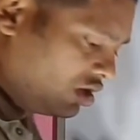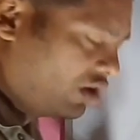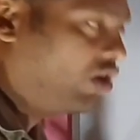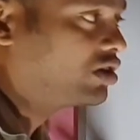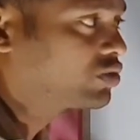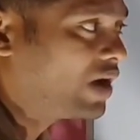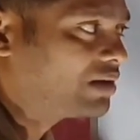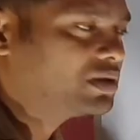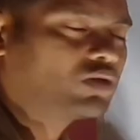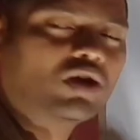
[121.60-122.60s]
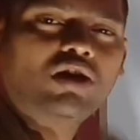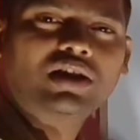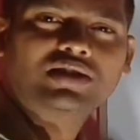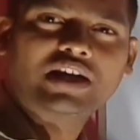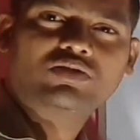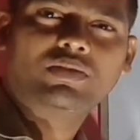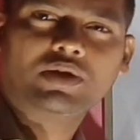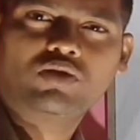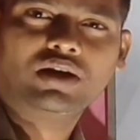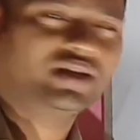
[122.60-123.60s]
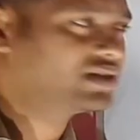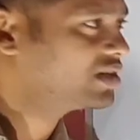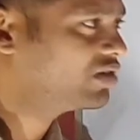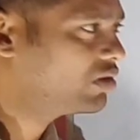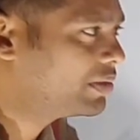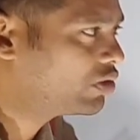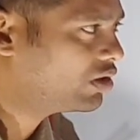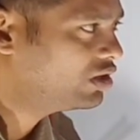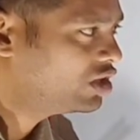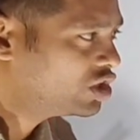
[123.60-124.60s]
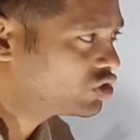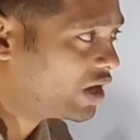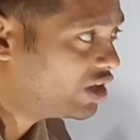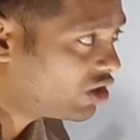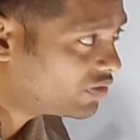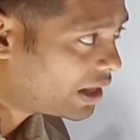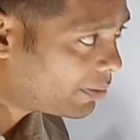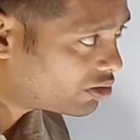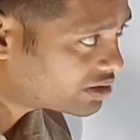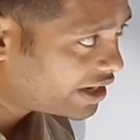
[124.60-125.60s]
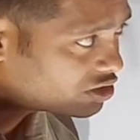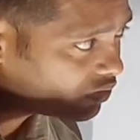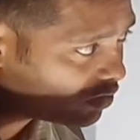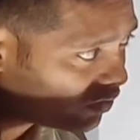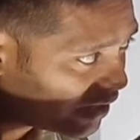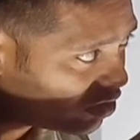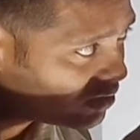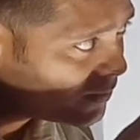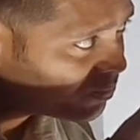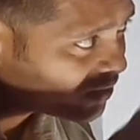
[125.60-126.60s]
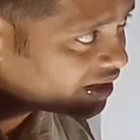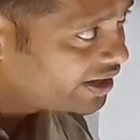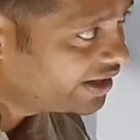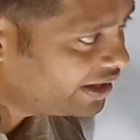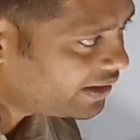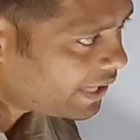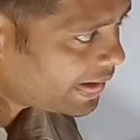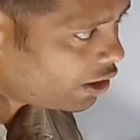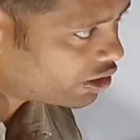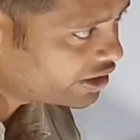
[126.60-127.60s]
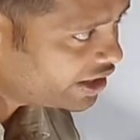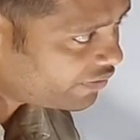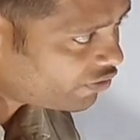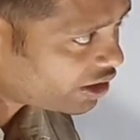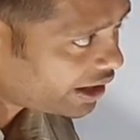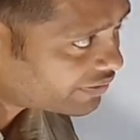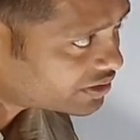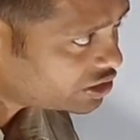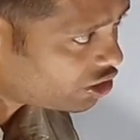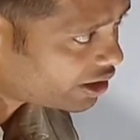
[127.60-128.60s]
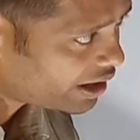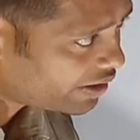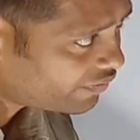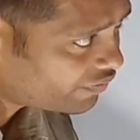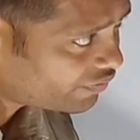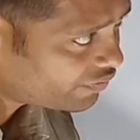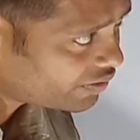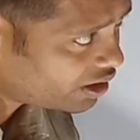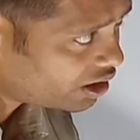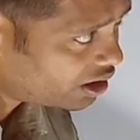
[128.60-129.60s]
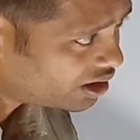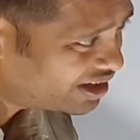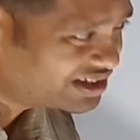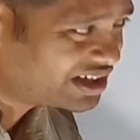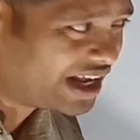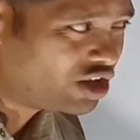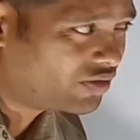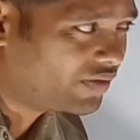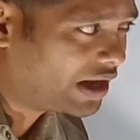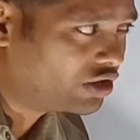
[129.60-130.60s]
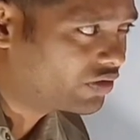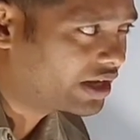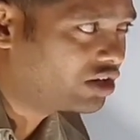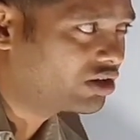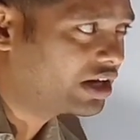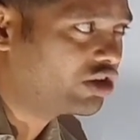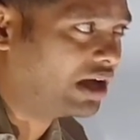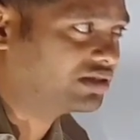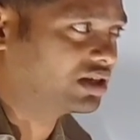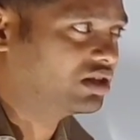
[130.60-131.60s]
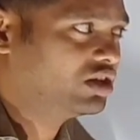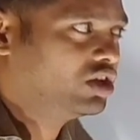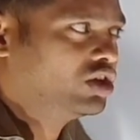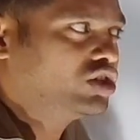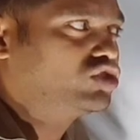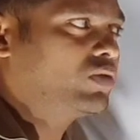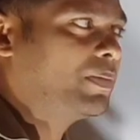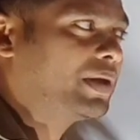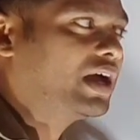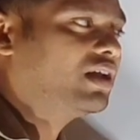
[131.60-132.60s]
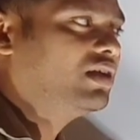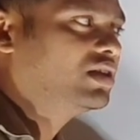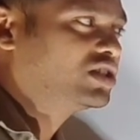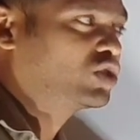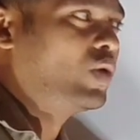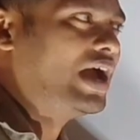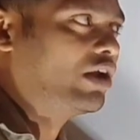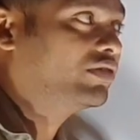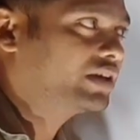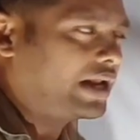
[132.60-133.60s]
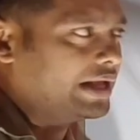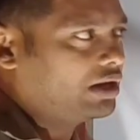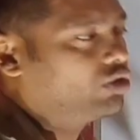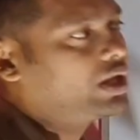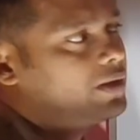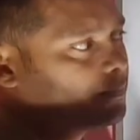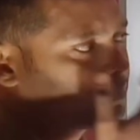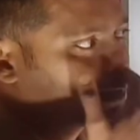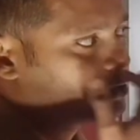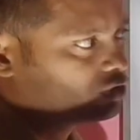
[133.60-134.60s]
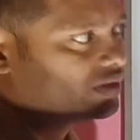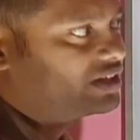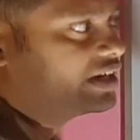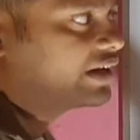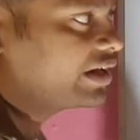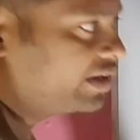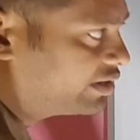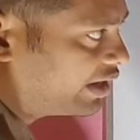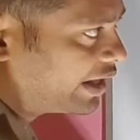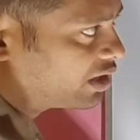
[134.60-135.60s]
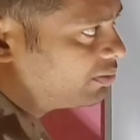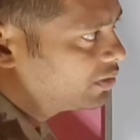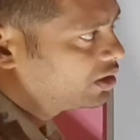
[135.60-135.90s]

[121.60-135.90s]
Or square means what? All the sides will be equal. Yes, side will be equal. So any of the above sides, if you will find out ED or EF or FC or DC, any of the value you will get your answer. It should be a bigger square of the triangle. Okay. So we did the diagram.